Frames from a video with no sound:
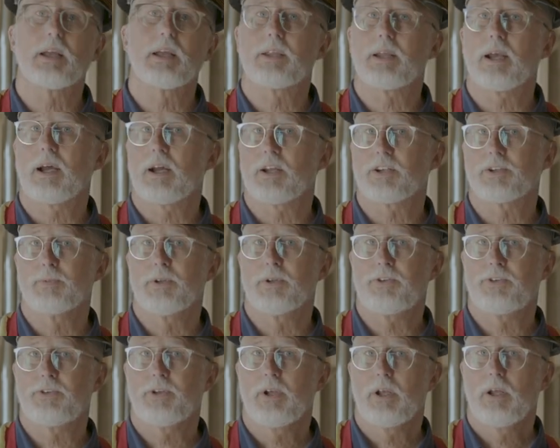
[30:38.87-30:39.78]

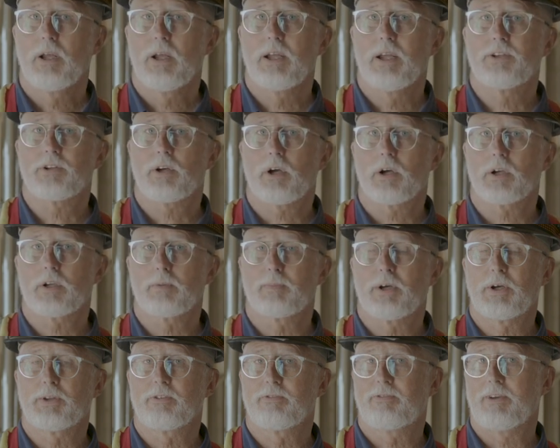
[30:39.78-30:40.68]
attachments and talked
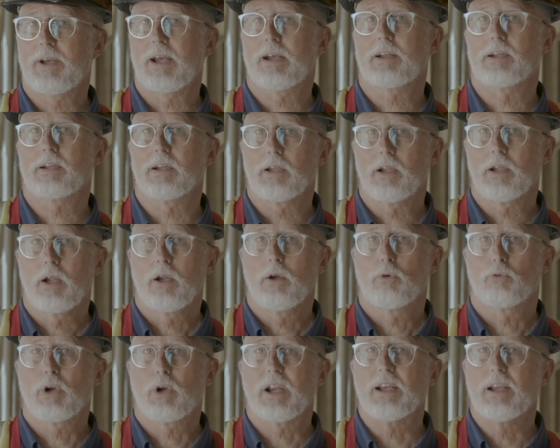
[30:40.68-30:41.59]
about the fact that
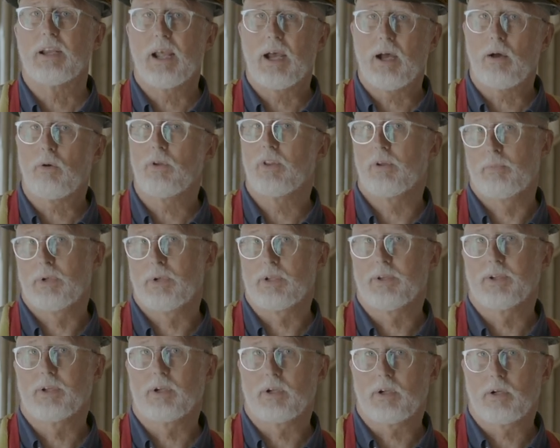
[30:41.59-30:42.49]
right now in the
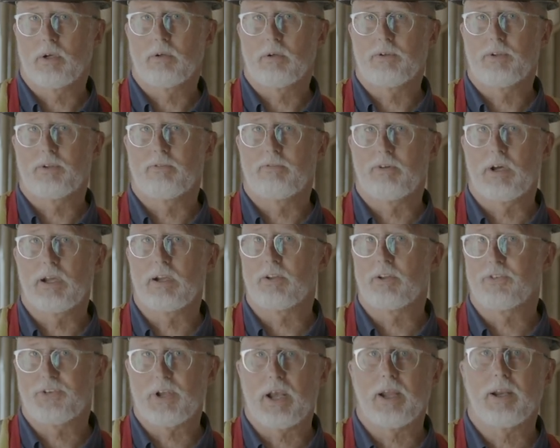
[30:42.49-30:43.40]
building code, the
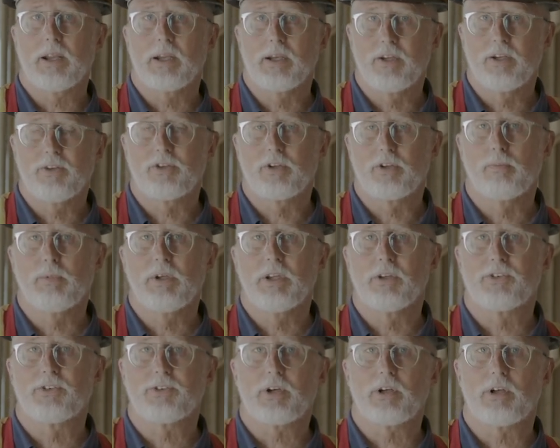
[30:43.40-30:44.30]
vinyl siding needs to be
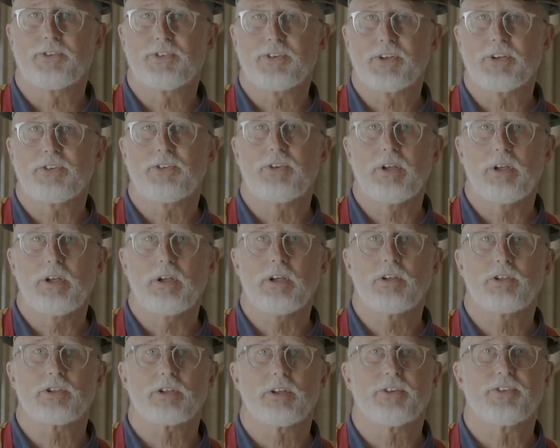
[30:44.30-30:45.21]
installed
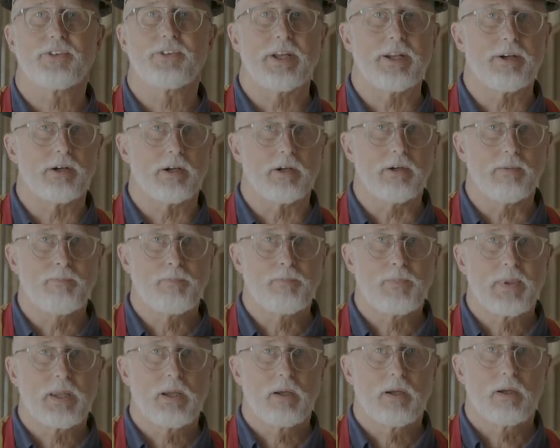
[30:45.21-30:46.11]
16-inch on center,
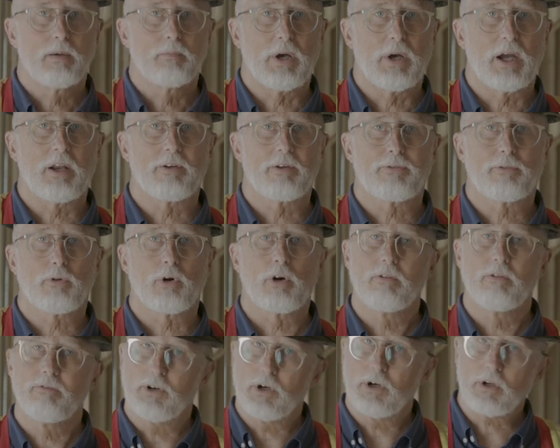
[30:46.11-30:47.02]
but
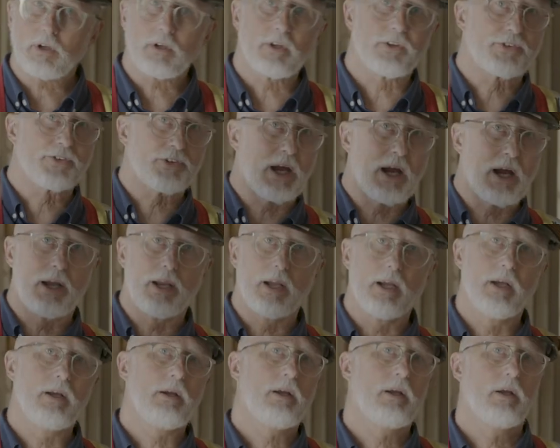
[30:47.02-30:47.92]
for vertical
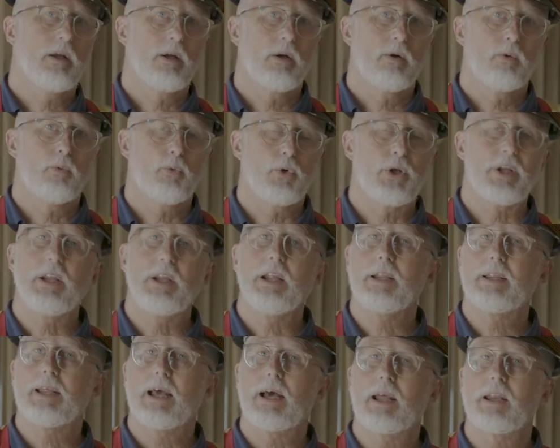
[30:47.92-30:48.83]
siding, we
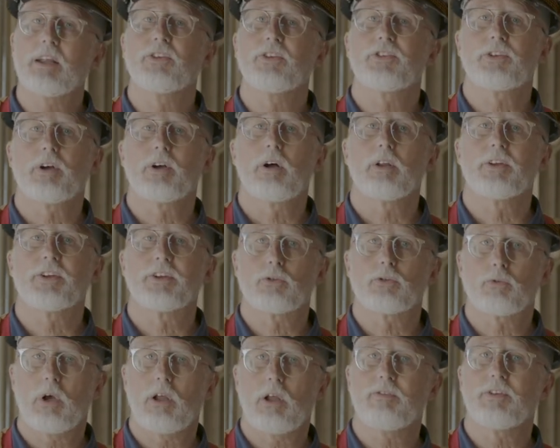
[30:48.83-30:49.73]
need that installed at
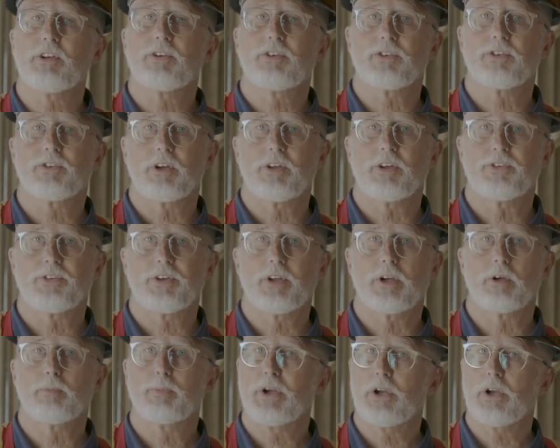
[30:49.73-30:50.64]
12 inches on
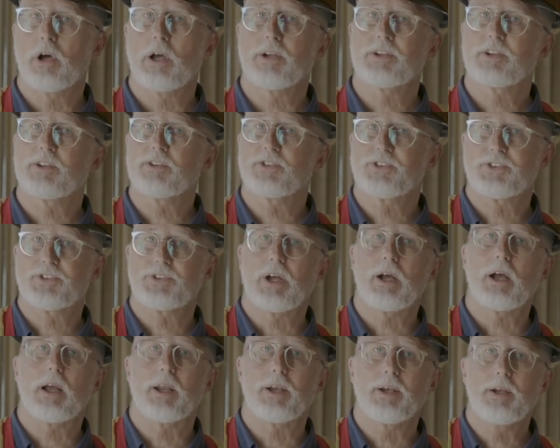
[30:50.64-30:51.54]
center, but not to the
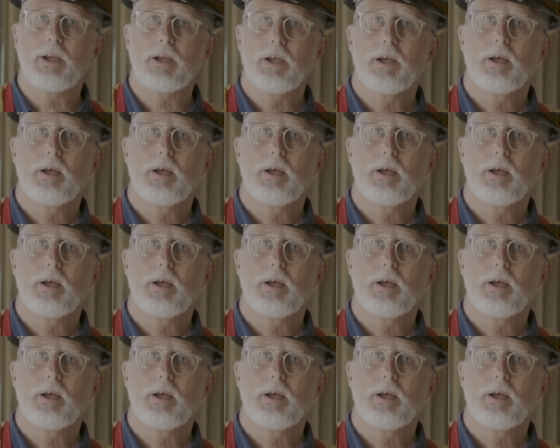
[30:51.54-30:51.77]
stud,